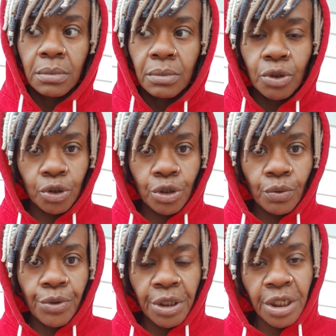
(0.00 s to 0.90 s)
You sure you
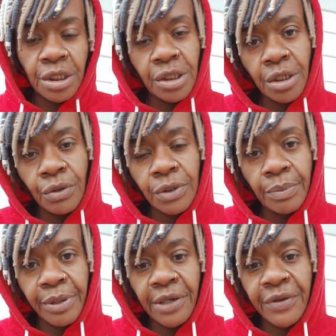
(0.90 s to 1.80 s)
want to continue to
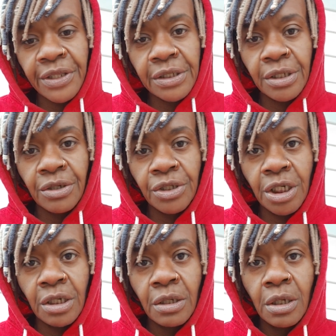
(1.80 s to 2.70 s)
play with this
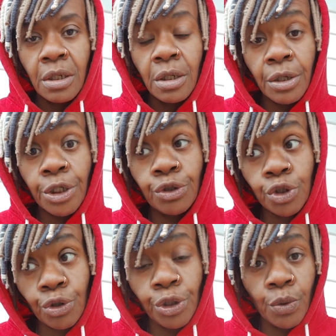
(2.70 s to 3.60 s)
energy? And are you
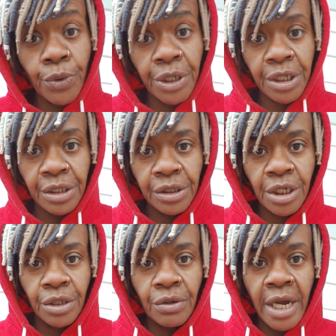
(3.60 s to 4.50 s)
sure you want to
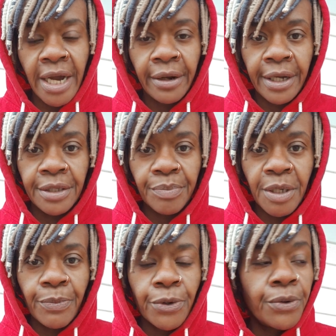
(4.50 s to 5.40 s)
continue to act like the
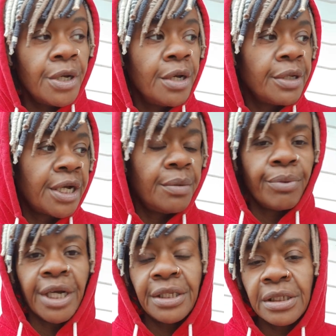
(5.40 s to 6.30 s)
people that can
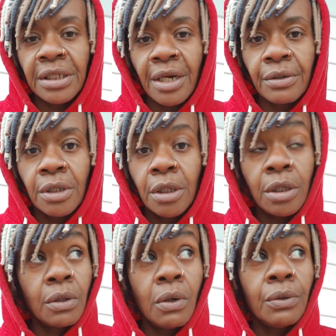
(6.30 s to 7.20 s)
break this down
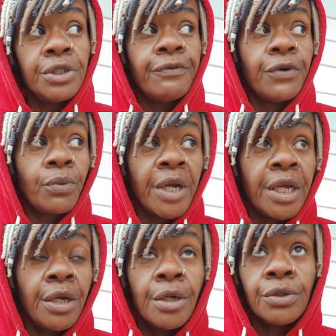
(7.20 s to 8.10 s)
in a whole different
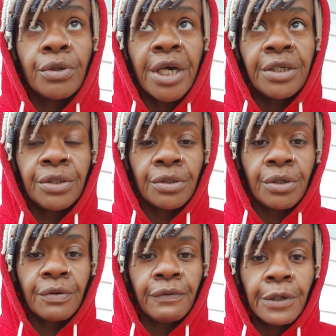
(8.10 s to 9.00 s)
way do not
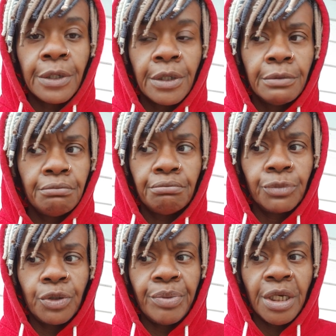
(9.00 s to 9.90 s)
deserve
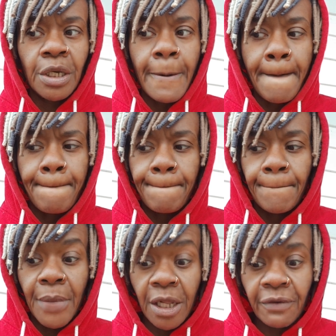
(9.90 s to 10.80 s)
to be
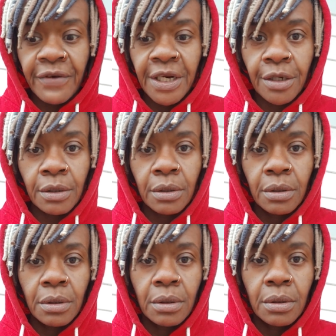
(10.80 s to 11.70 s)
elevated?
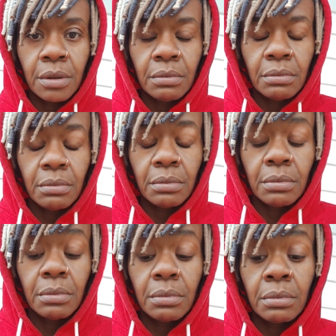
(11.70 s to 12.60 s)

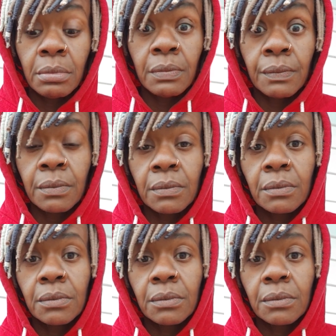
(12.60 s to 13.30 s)
Because